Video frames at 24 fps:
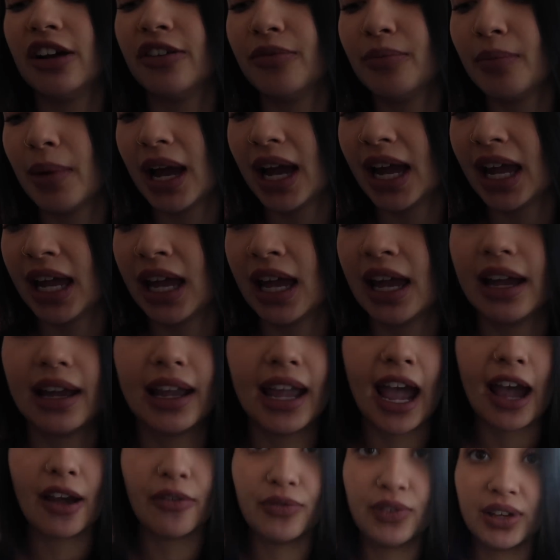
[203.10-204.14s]
of my
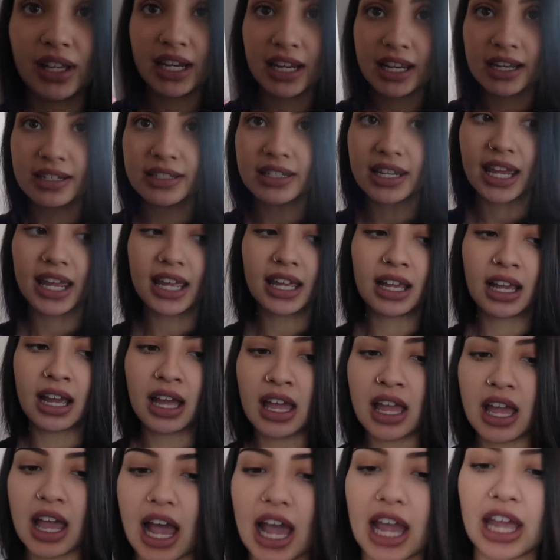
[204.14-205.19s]
caffeine intake.
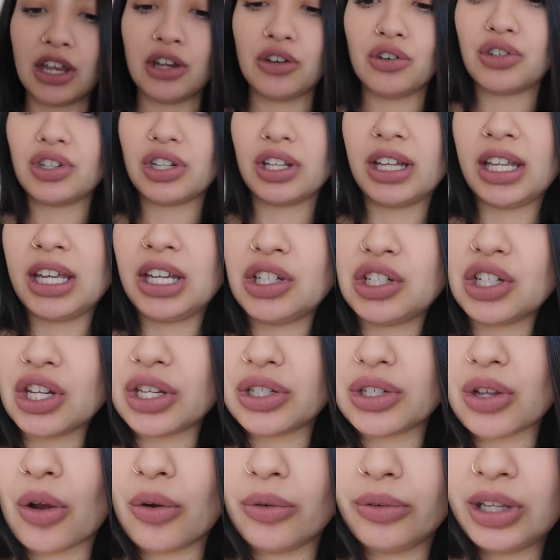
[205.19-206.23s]
I usually
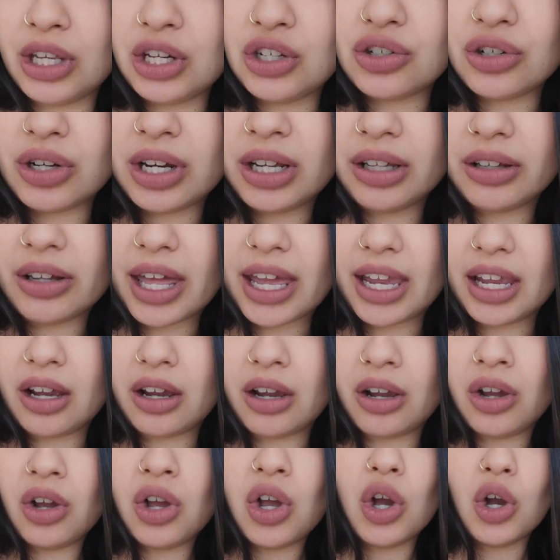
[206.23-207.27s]
just only drink like
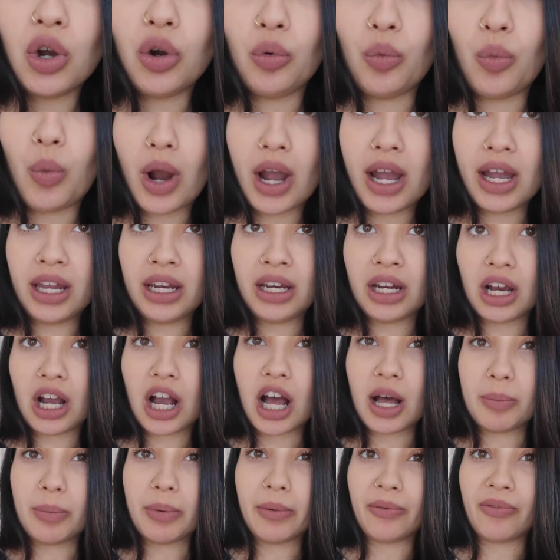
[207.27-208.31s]
1
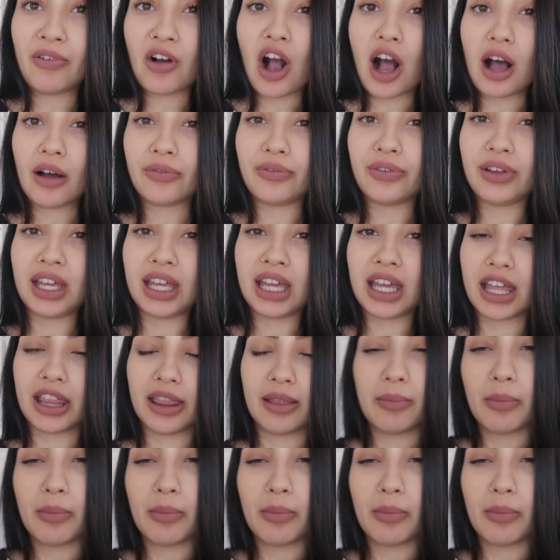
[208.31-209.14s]
cup of coffee in